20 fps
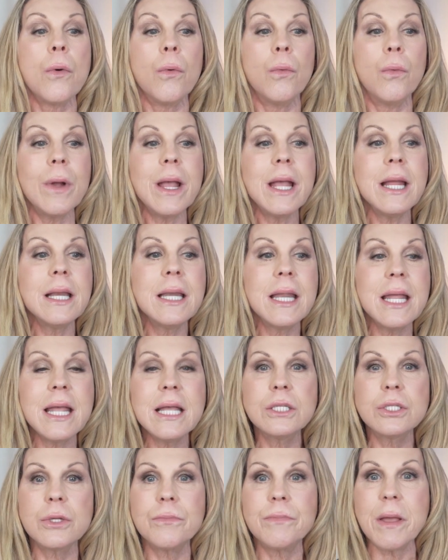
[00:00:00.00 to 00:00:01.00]
We
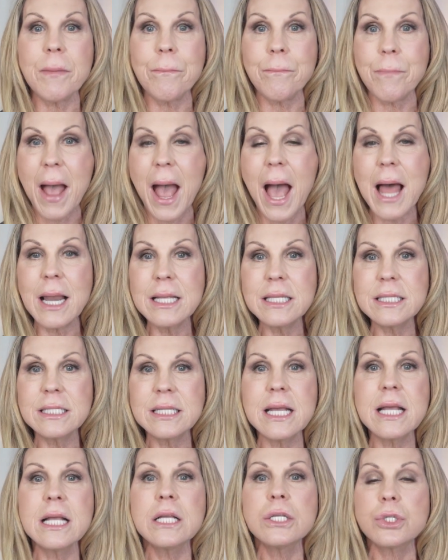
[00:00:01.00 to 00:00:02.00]
need to be
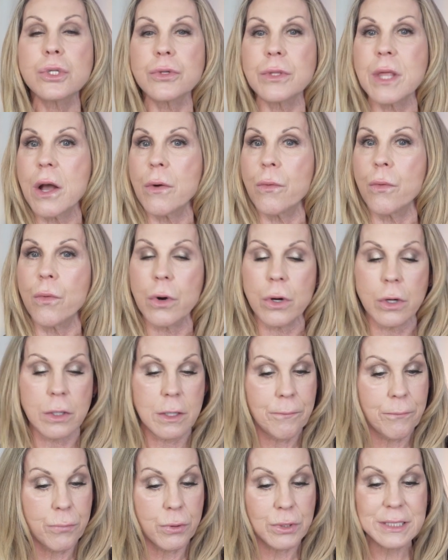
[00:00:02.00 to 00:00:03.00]
balancing so that
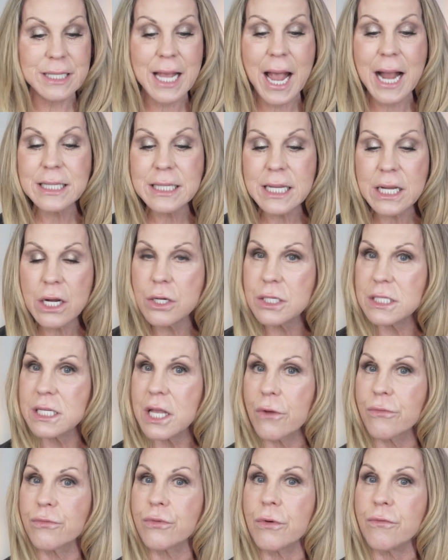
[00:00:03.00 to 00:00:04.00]
we're protecting
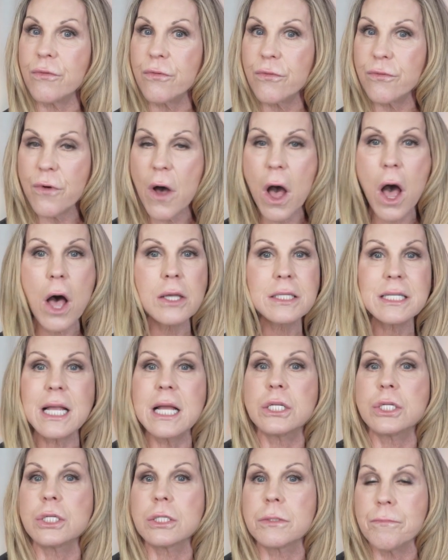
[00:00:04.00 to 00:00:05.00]
ourselves from falls
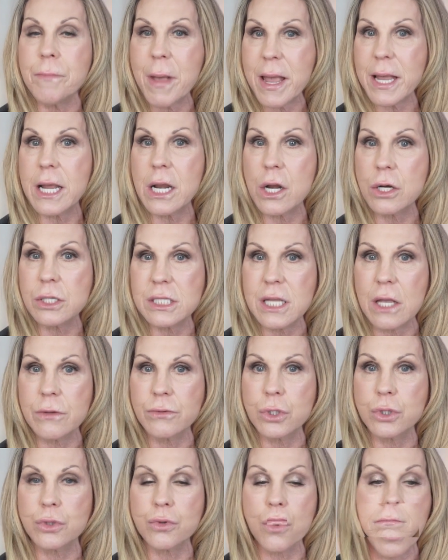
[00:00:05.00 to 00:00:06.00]
and just making
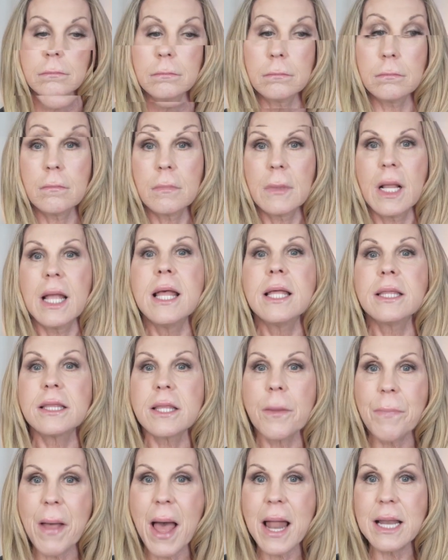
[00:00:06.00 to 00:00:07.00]
ourselves strong.
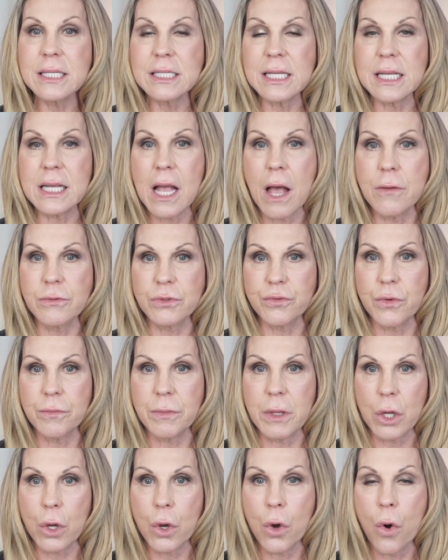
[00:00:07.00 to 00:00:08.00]
The balancing comes
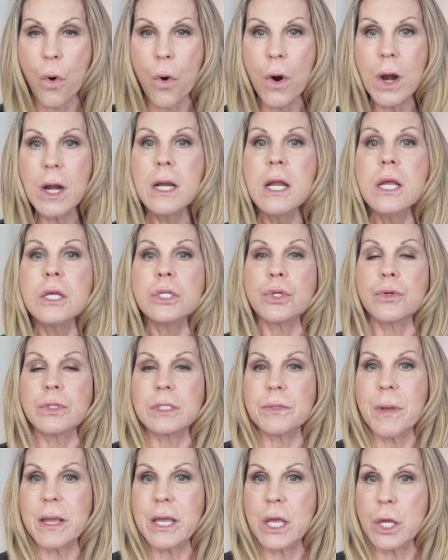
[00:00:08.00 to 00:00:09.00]
from the core, so
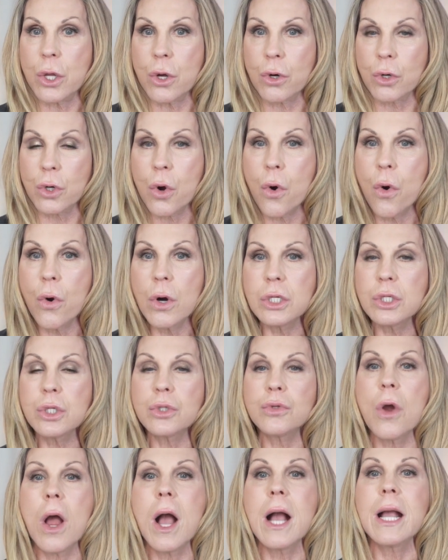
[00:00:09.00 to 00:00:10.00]
it's making your core
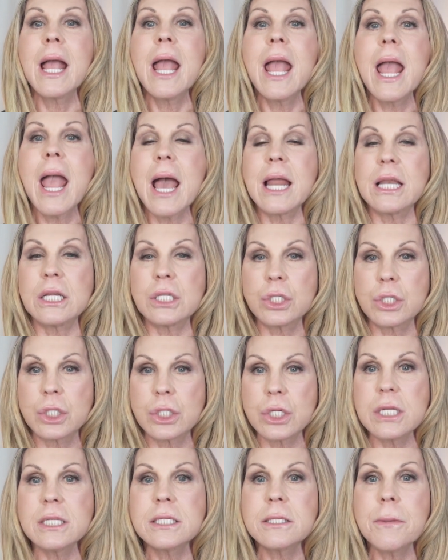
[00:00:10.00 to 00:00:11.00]
strong and it's
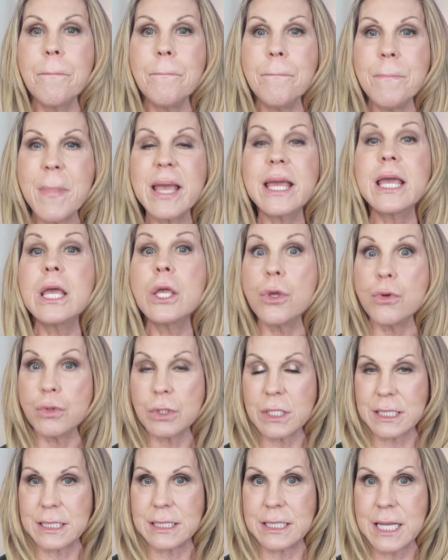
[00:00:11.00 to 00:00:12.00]
just making you
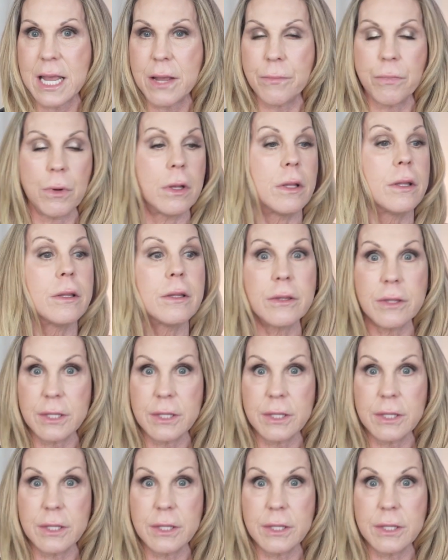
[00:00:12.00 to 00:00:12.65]
stable.